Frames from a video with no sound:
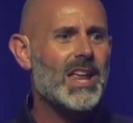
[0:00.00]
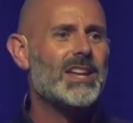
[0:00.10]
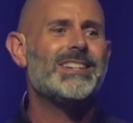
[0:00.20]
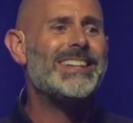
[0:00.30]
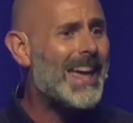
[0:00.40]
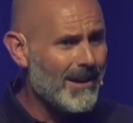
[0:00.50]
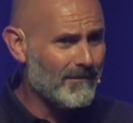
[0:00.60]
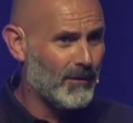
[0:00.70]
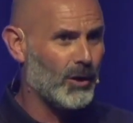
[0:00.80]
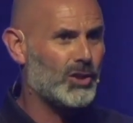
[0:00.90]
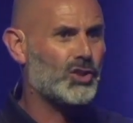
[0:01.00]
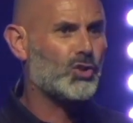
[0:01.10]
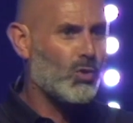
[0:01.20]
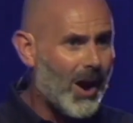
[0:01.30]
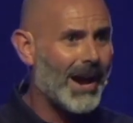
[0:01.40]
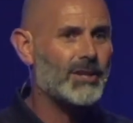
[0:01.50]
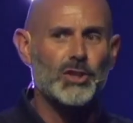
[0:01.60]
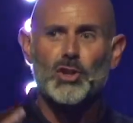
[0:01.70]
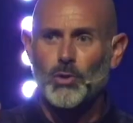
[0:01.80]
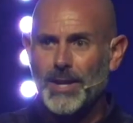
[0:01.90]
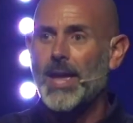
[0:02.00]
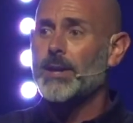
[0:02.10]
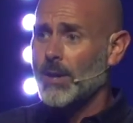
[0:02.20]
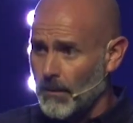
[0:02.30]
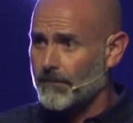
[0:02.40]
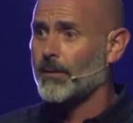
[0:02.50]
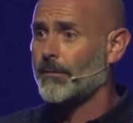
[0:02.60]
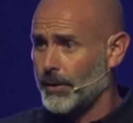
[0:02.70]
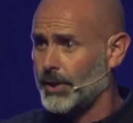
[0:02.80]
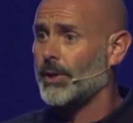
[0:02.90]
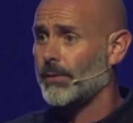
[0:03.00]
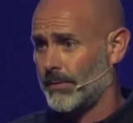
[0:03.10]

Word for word: never try to create comfort for you.